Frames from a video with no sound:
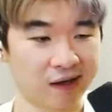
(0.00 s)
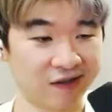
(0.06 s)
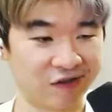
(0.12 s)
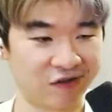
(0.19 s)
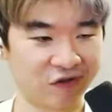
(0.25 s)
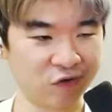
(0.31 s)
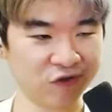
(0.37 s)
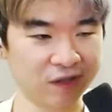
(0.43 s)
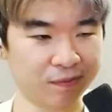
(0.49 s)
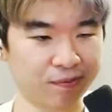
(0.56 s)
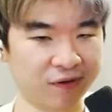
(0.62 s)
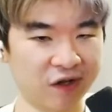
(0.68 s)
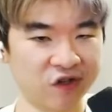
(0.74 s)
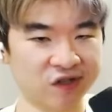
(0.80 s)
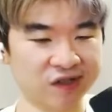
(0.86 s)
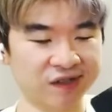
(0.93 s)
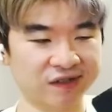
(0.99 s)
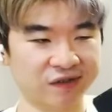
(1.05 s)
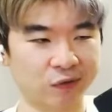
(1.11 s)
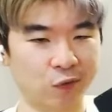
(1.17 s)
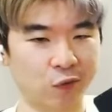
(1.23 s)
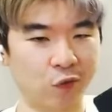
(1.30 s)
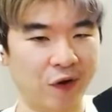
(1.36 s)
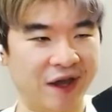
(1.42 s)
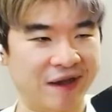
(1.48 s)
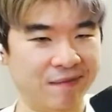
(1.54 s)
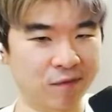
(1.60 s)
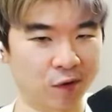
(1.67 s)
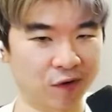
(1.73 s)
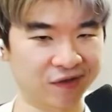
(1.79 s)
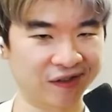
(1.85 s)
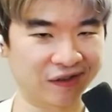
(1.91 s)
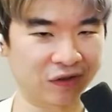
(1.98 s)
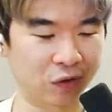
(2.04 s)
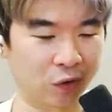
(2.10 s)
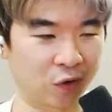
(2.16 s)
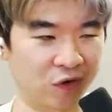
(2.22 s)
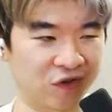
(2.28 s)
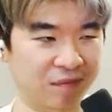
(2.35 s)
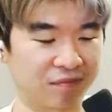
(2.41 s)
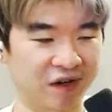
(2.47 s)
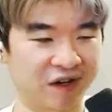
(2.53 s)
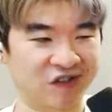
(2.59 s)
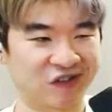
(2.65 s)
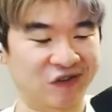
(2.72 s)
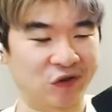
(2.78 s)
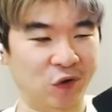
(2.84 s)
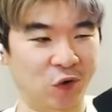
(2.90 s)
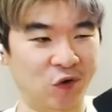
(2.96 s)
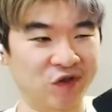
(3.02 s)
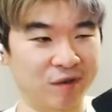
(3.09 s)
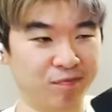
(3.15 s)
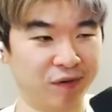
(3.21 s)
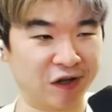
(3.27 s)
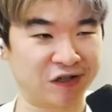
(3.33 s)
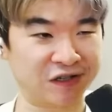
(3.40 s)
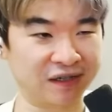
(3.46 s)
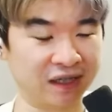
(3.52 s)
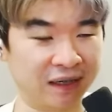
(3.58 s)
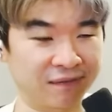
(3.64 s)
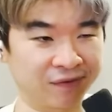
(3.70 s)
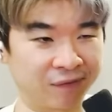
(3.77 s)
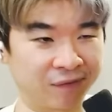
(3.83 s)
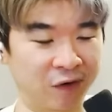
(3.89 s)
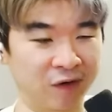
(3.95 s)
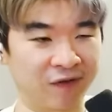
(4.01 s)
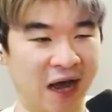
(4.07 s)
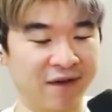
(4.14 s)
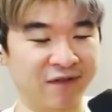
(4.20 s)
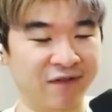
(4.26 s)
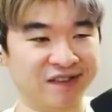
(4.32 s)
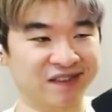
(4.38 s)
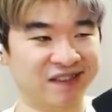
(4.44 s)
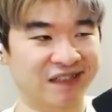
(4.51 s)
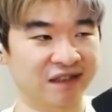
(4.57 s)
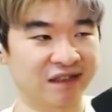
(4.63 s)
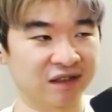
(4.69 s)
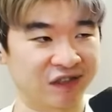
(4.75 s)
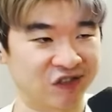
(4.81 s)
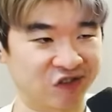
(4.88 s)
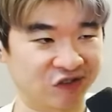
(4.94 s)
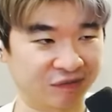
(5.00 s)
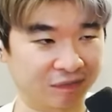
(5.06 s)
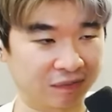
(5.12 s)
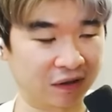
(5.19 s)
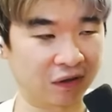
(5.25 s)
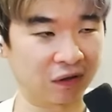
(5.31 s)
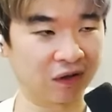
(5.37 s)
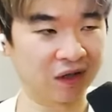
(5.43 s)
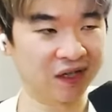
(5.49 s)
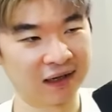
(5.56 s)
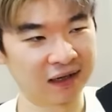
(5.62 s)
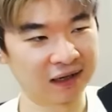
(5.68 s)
you depression is way more than Norn depression. Norn depression comes from her having skill issues, bro.